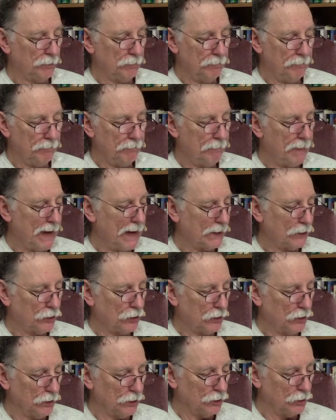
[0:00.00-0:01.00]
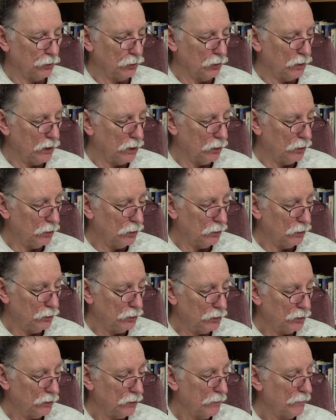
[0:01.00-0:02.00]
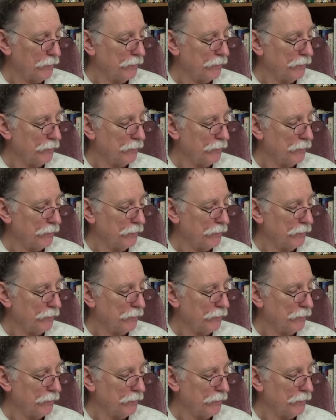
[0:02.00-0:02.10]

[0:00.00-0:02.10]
matchless woes,